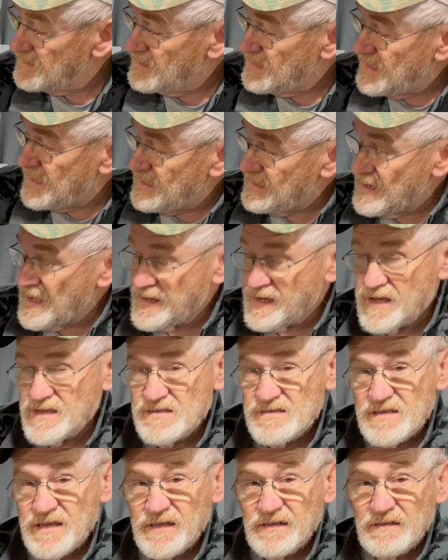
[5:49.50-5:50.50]
And like I
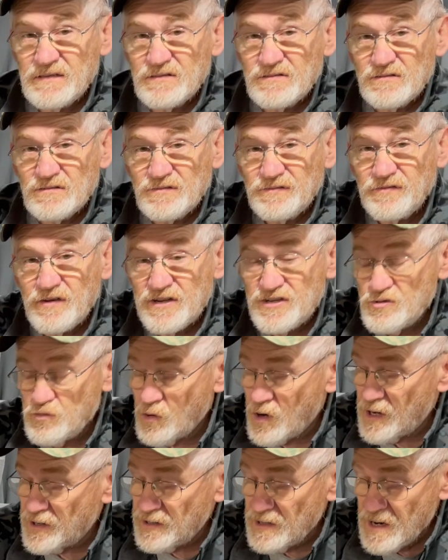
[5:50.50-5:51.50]
said, this is fresh
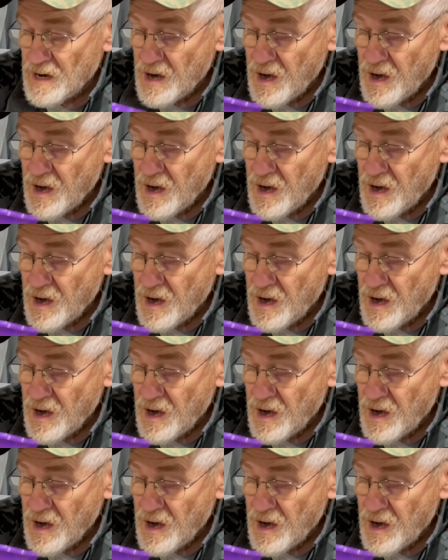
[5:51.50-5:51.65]
water,